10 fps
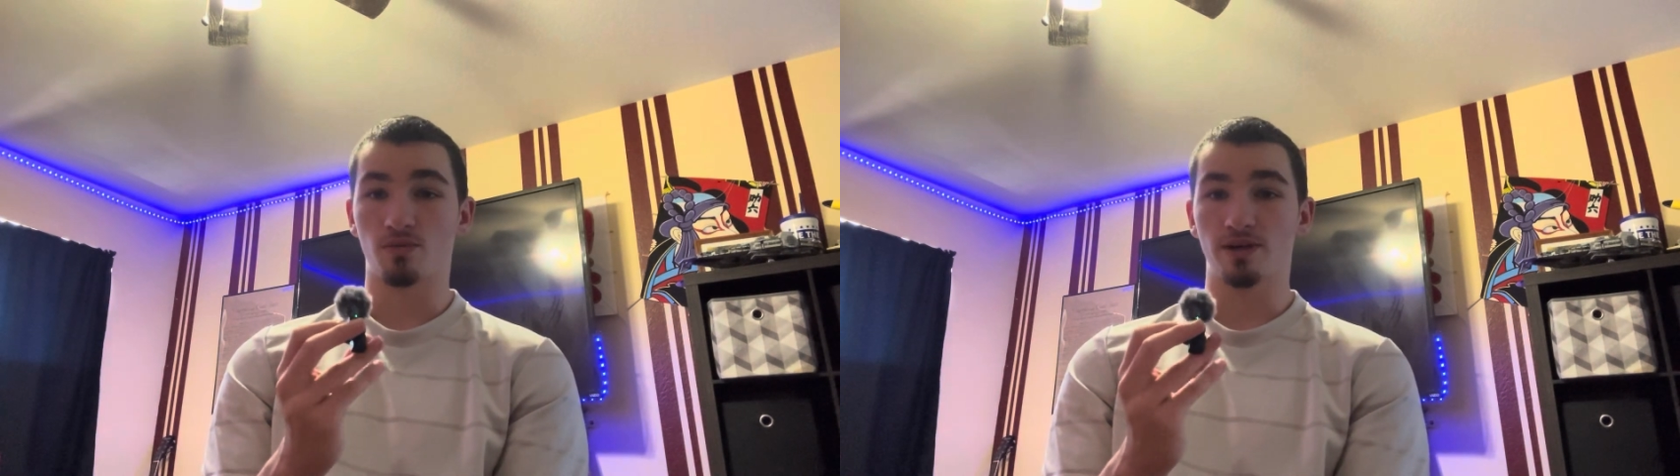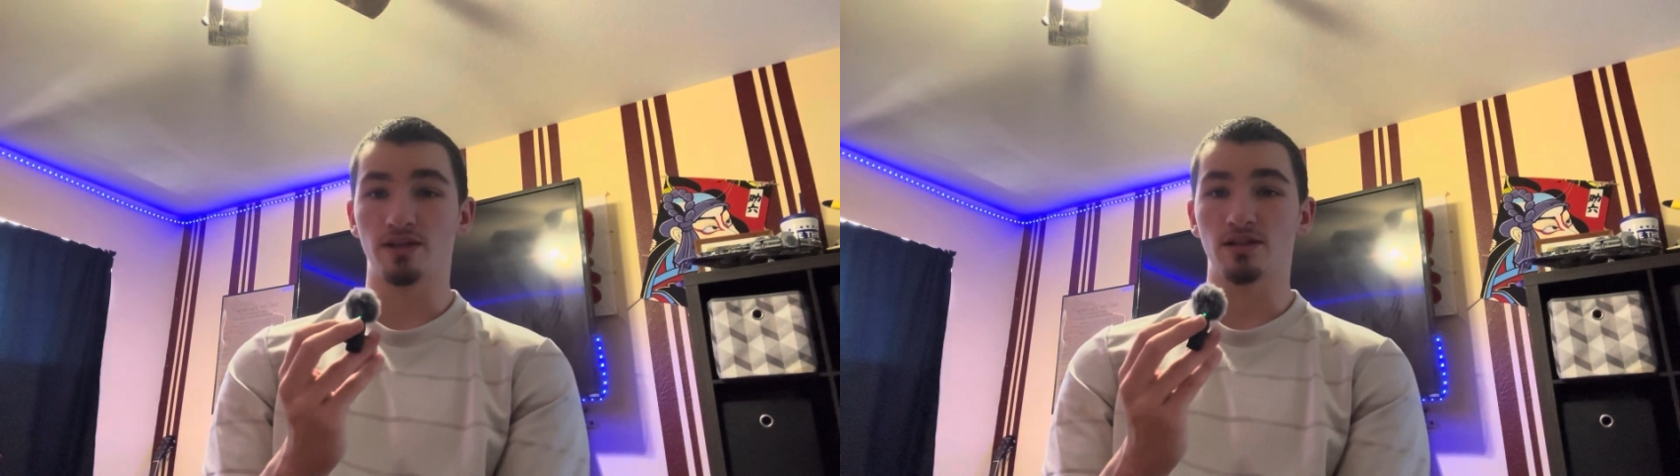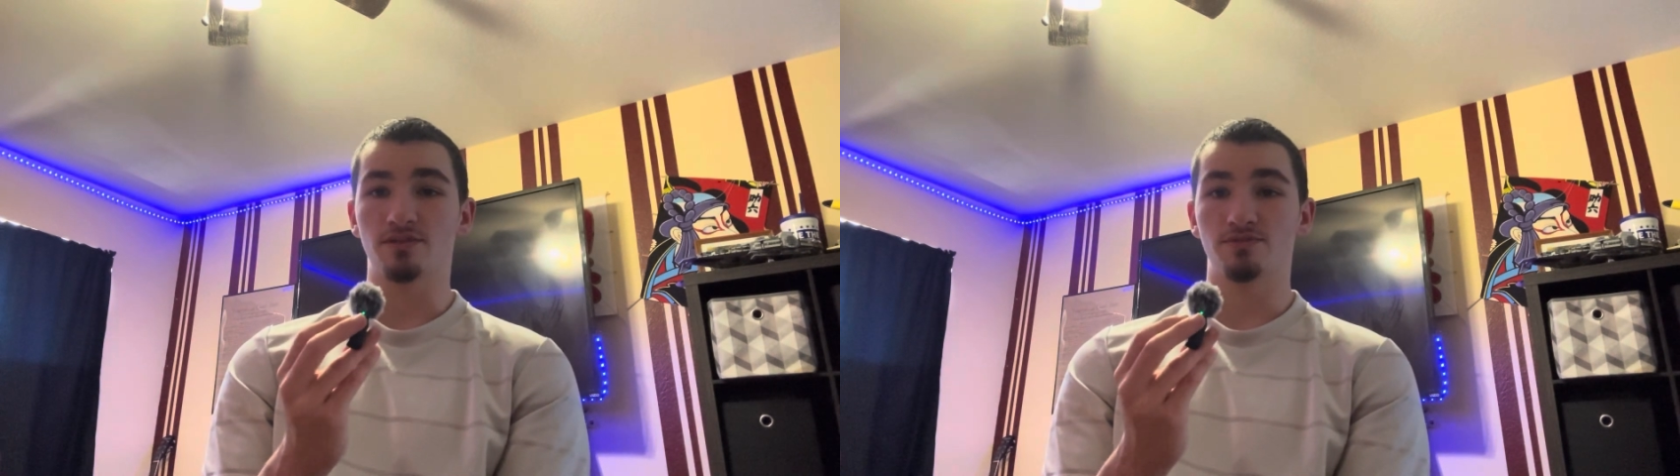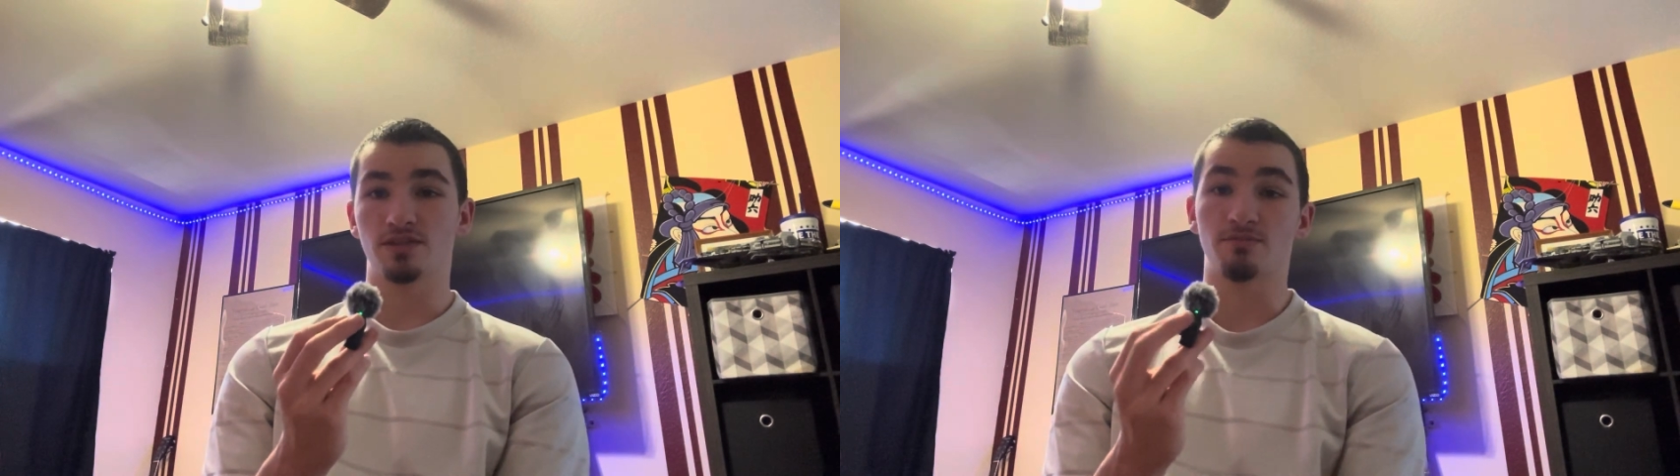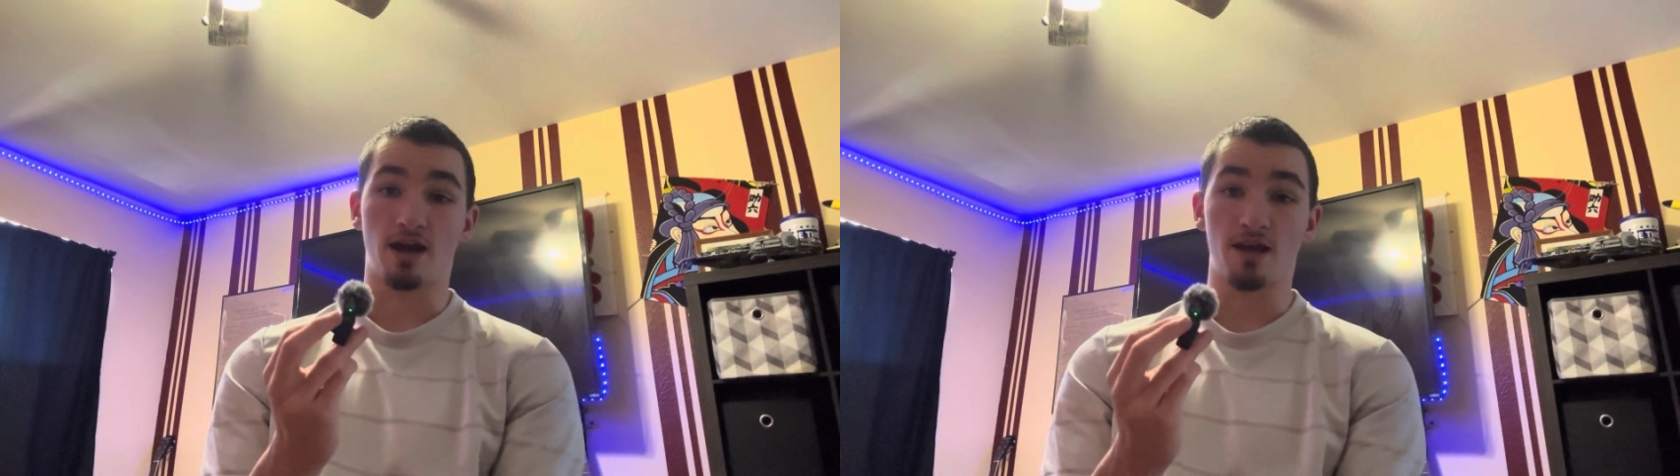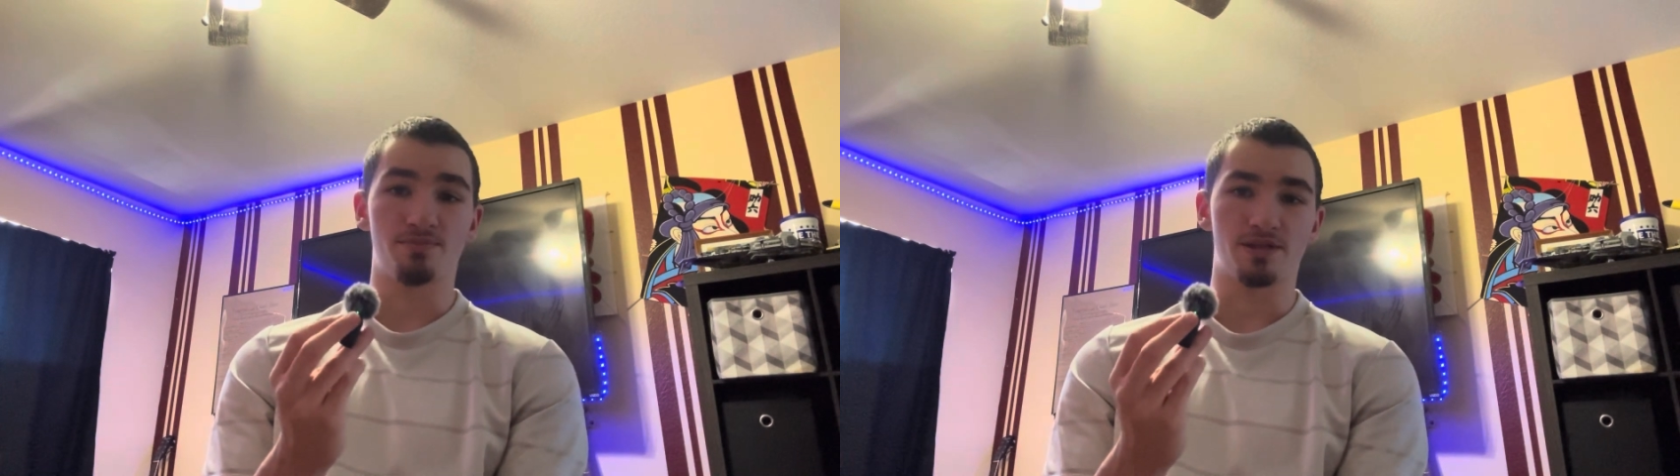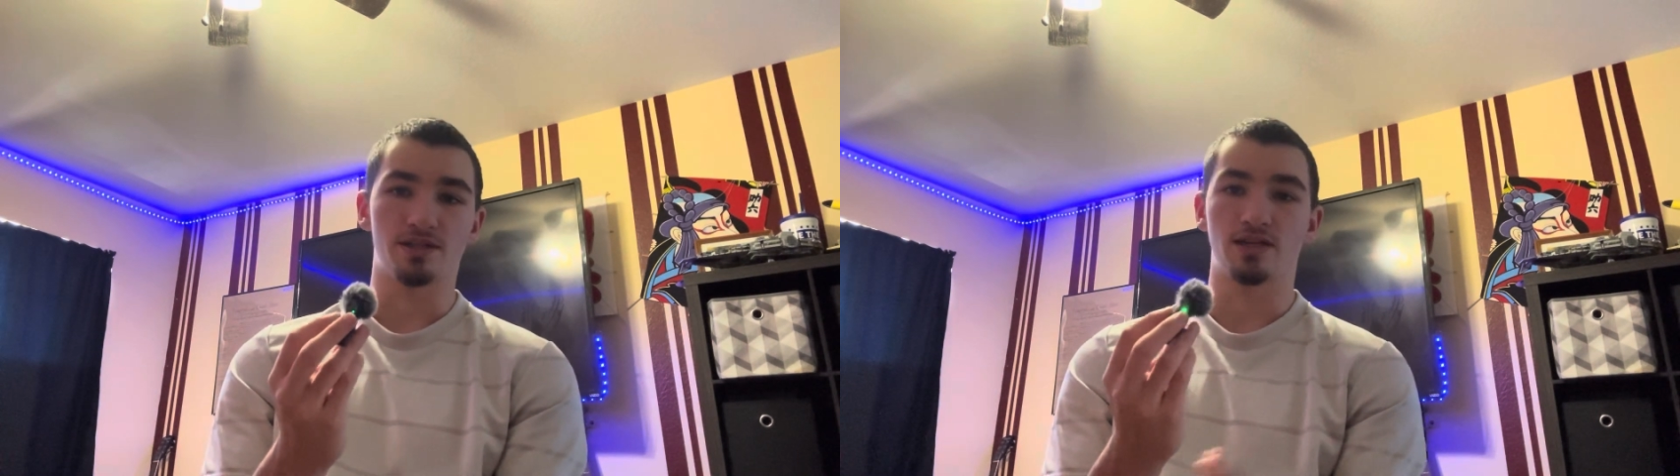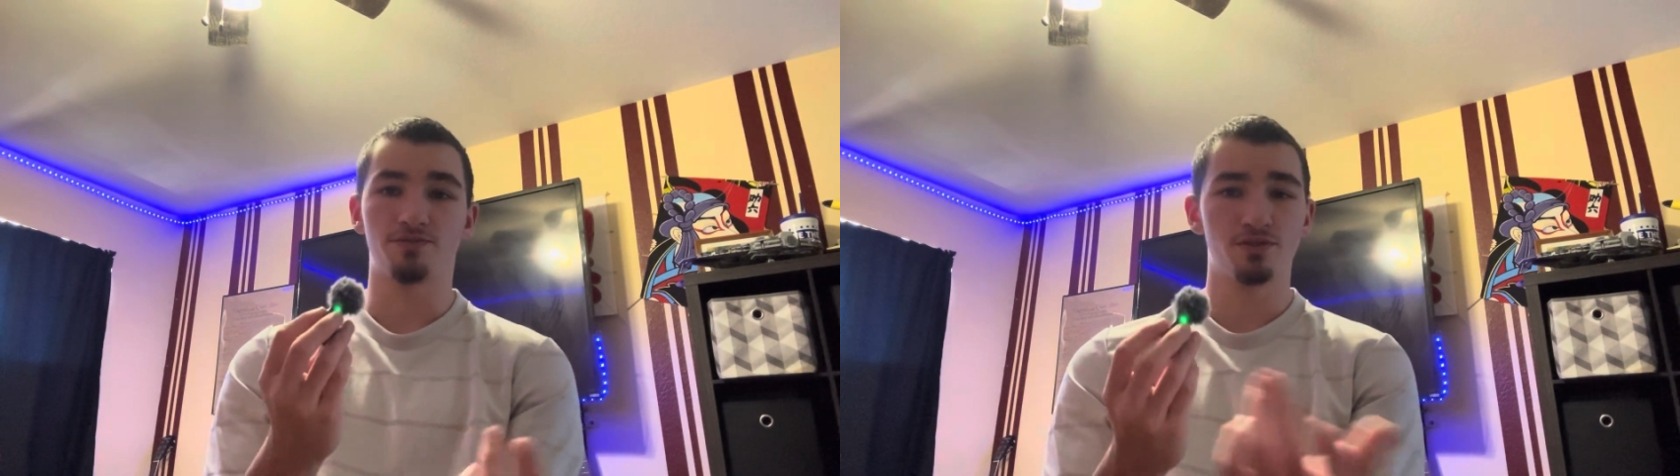way to lift, in my opinion.